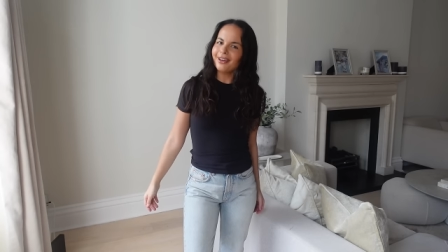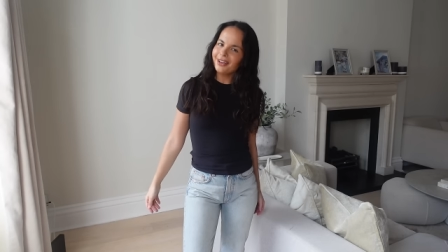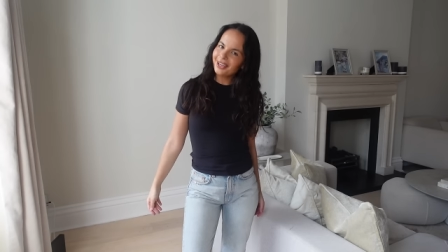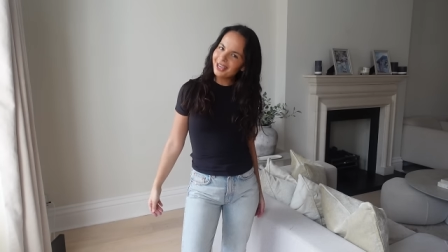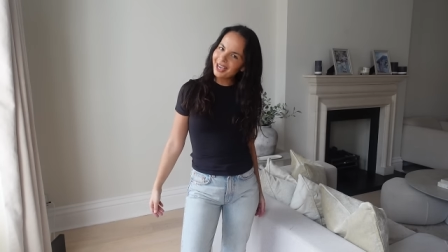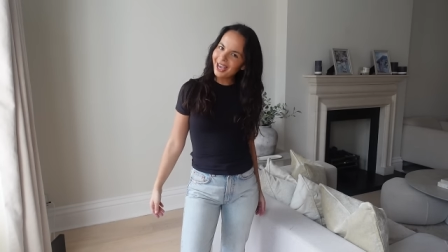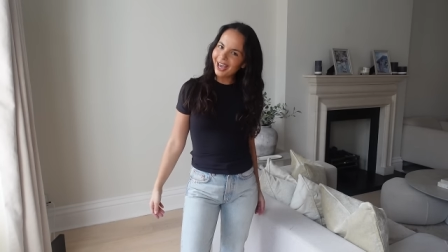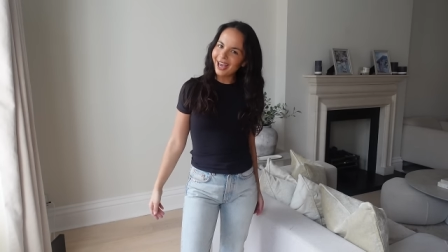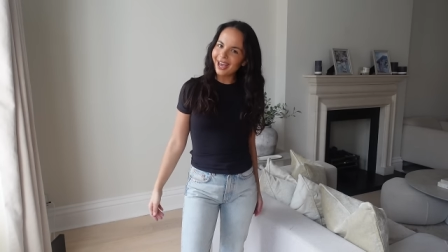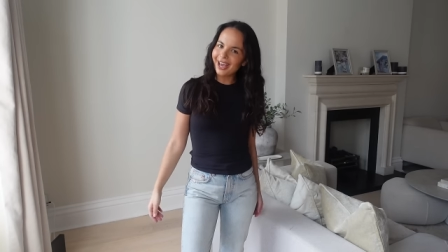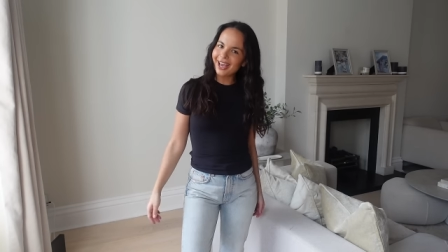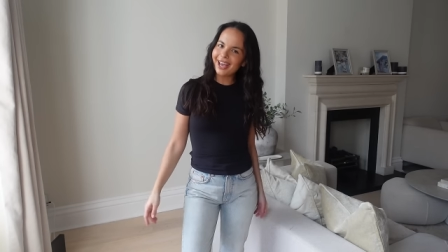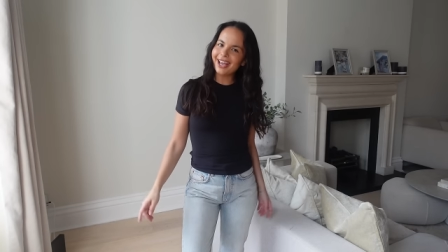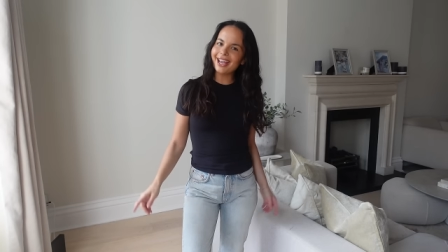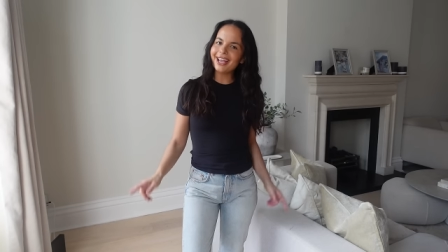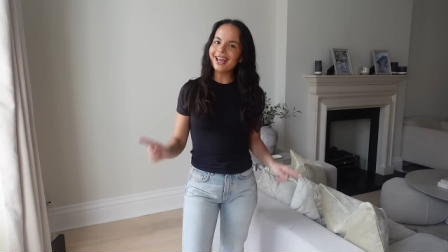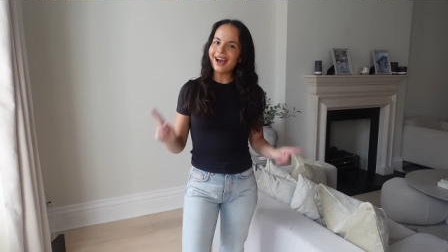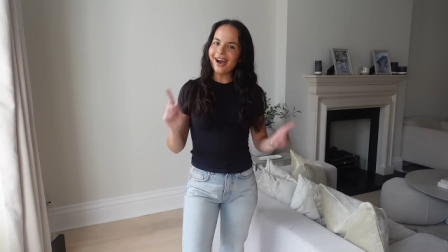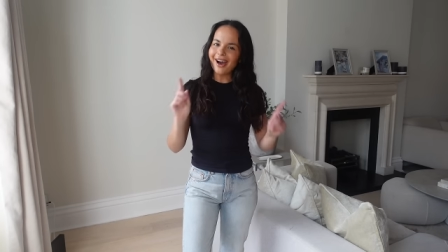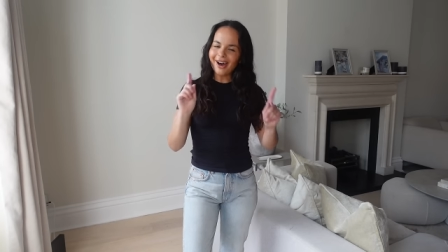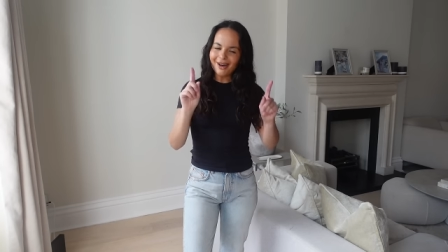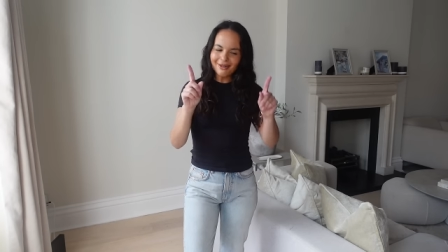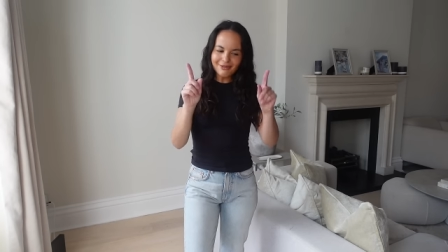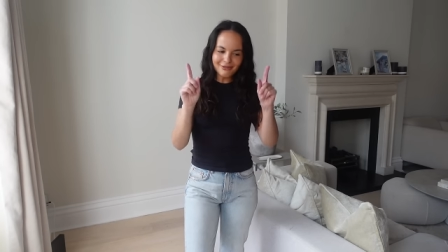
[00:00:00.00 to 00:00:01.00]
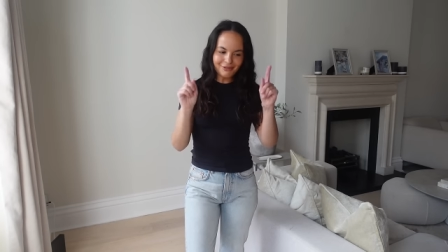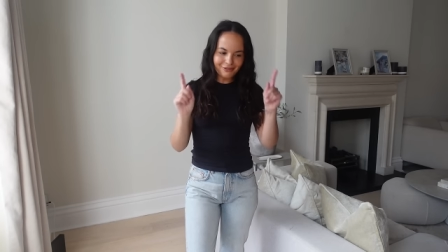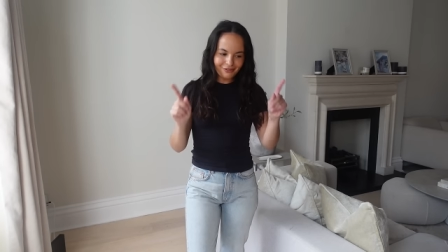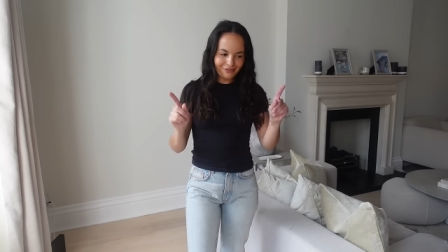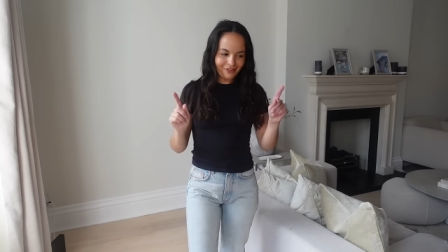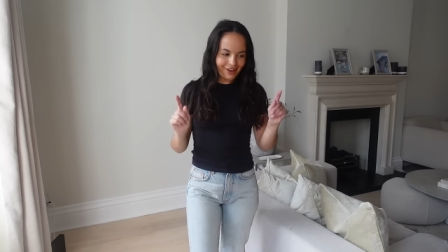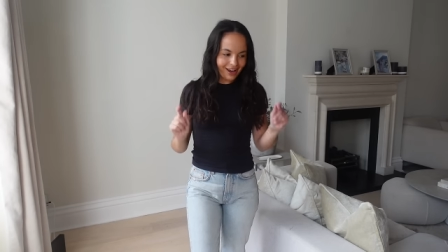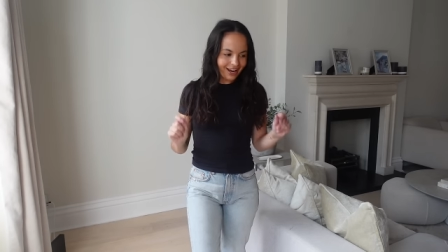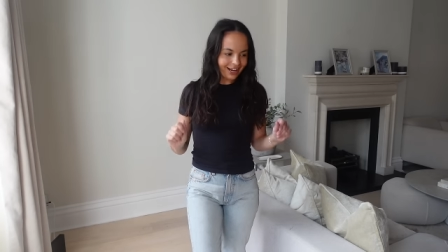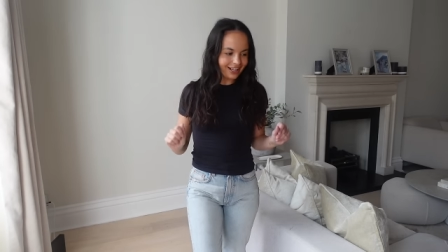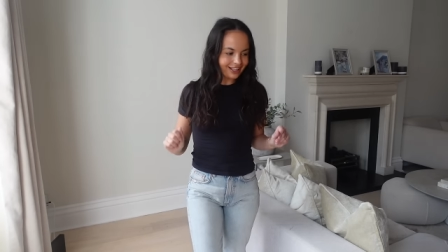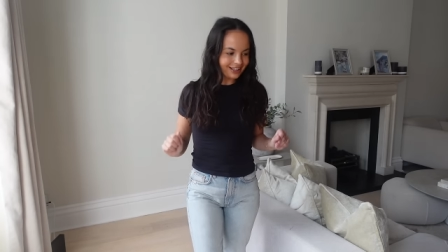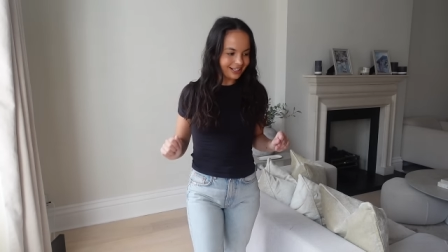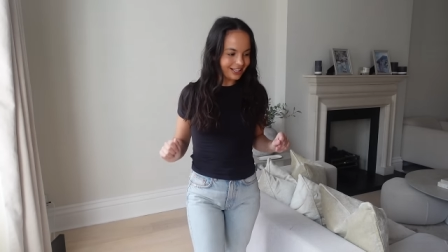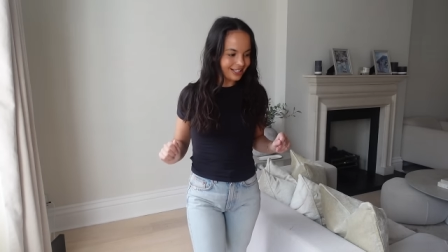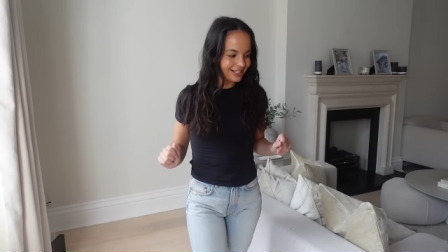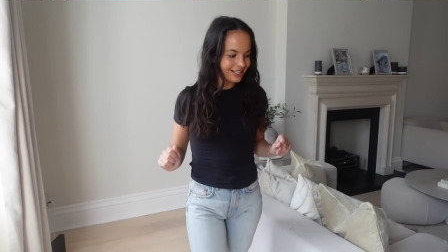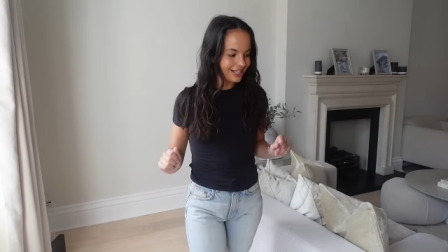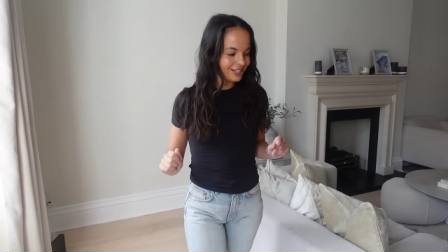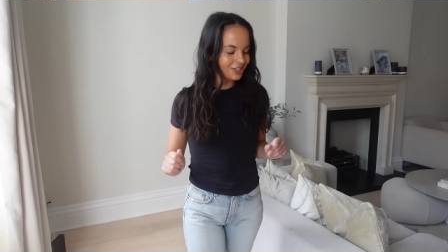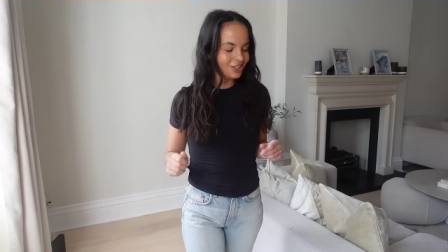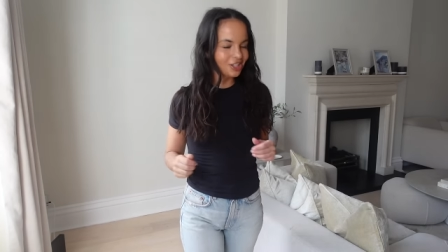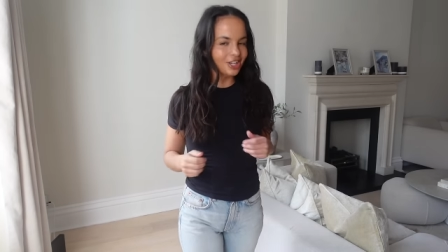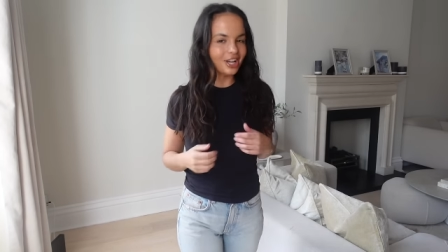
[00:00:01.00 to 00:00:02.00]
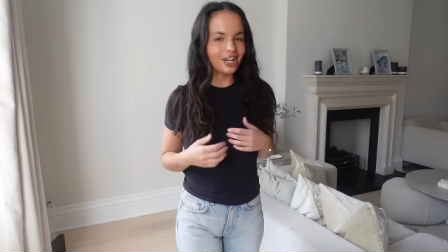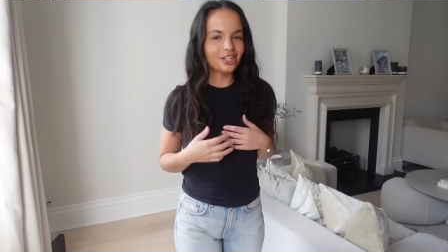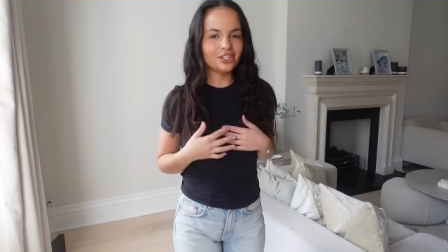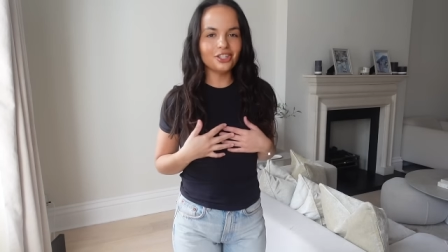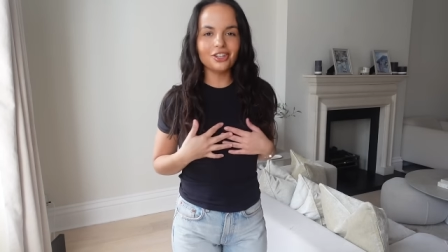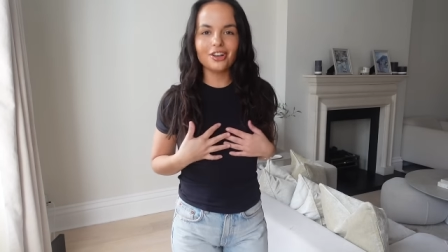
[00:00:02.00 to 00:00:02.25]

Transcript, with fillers: okay, I'm feeling these t-shirts.